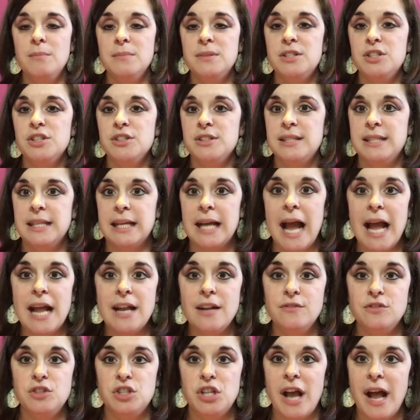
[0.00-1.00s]
just to
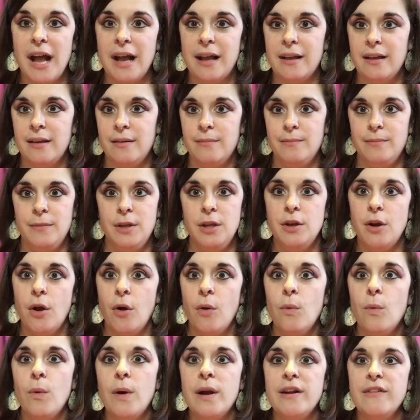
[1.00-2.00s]
kind of check,
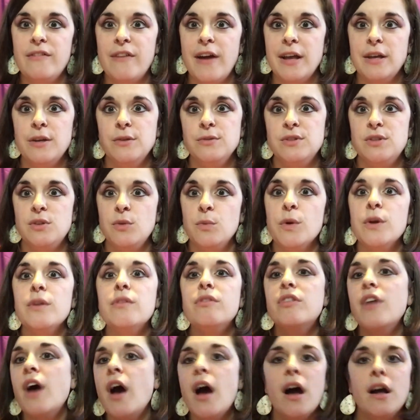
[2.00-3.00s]
what if I used the
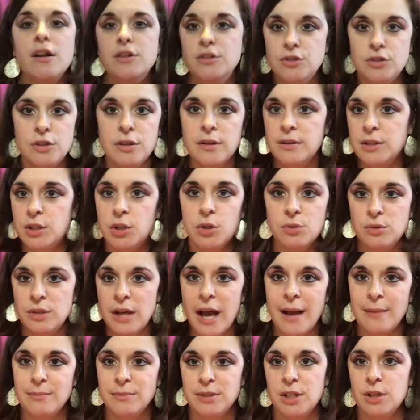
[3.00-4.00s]
word "the" 2
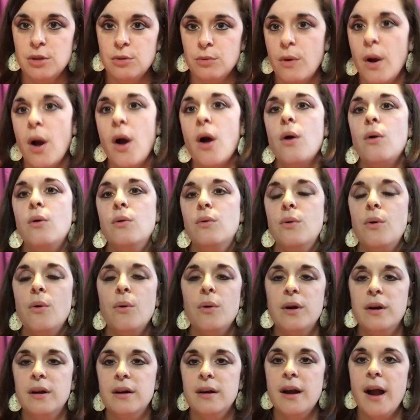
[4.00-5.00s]
times in a row,
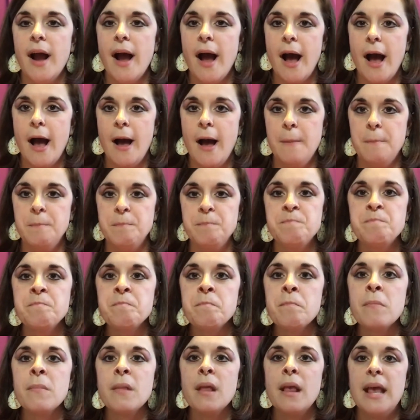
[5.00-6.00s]
or
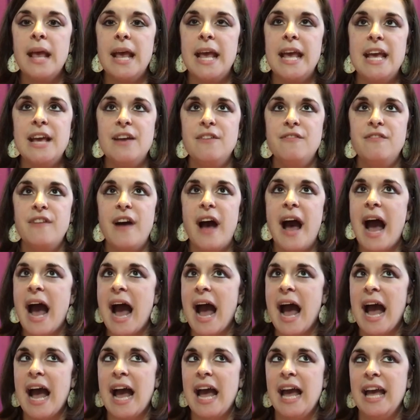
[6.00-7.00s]
if
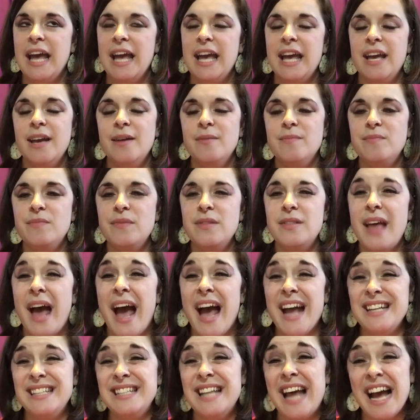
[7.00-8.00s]
I
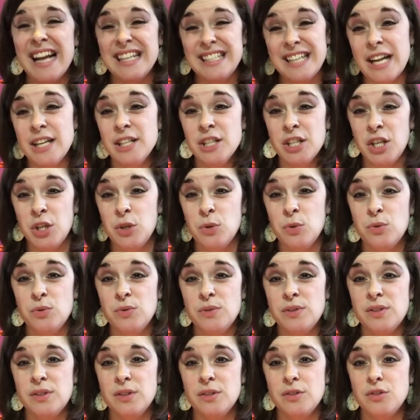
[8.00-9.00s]
tend to
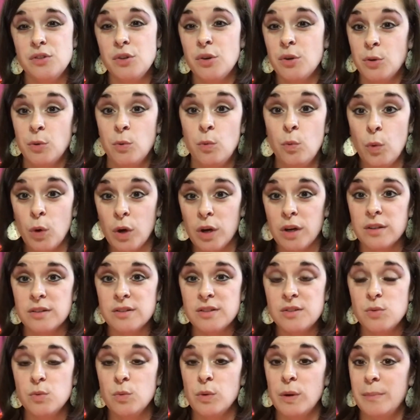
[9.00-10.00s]
use certain
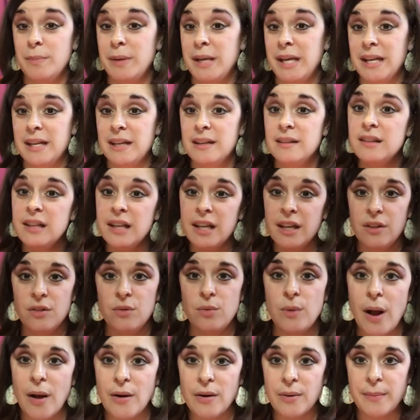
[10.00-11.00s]
words repeatedly
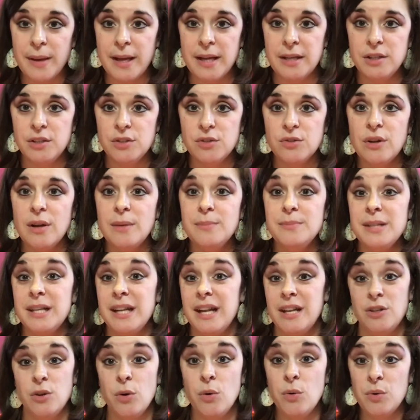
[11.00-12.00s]
throughout a manuscript, and
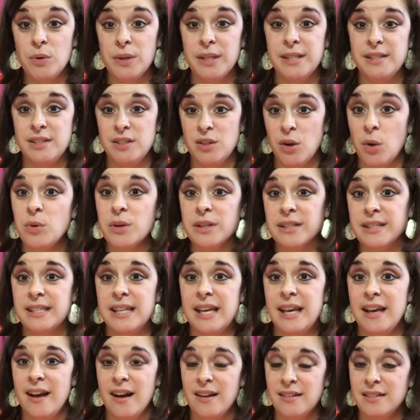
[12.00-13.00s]
I don't always notice
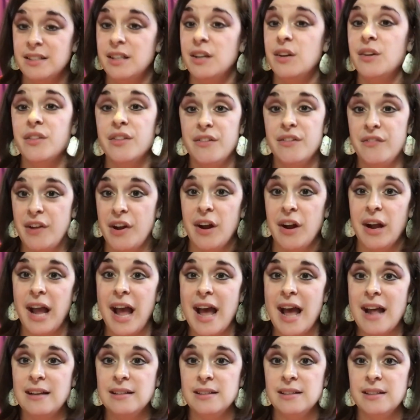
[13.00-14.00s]
it until the very
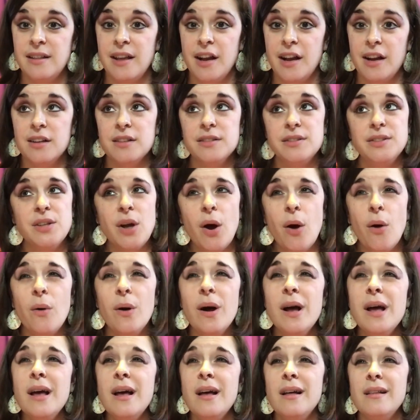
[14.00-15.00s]
end there.
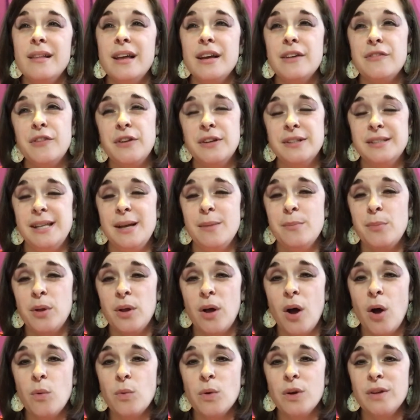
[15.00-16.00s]
So, like, for
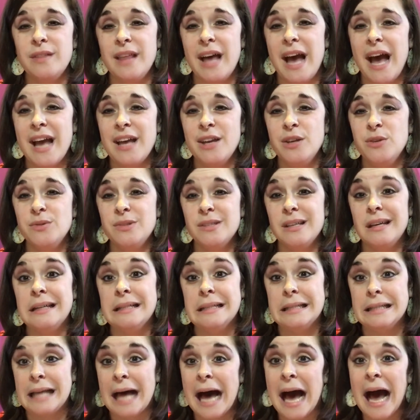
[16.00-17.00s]
example, a word that I use a
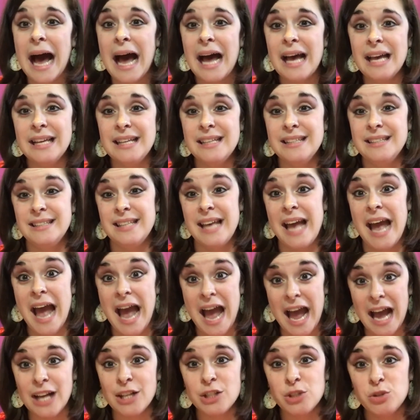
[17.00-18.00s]
lot is
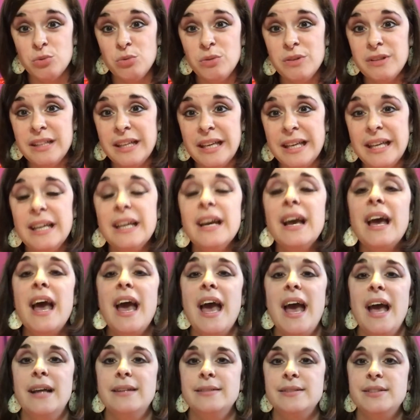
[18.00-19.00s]
"actually,"
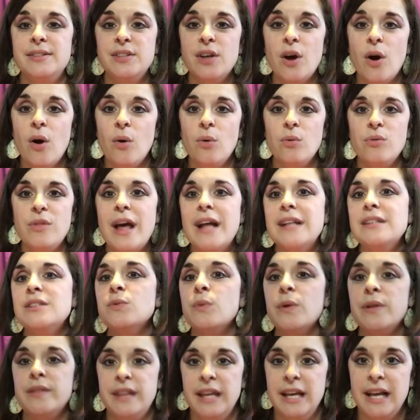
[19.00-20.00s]
and so that's
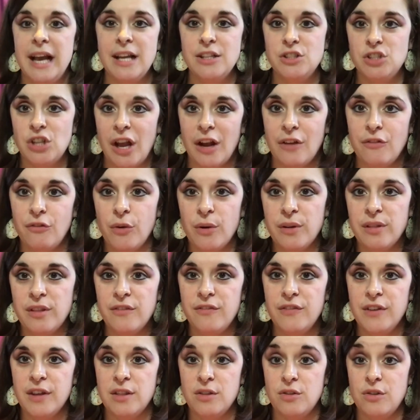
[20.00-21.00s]
one thing I check for in the
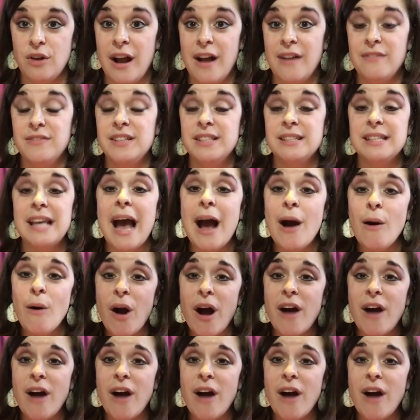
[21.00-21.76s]
fifth draft is how